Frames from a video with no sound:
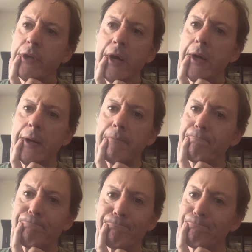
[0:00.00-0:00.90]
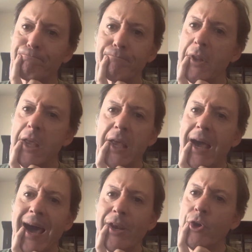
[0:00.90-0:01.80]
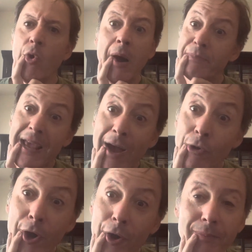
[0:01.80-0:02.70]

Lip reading: I don't know, Uptown Girl.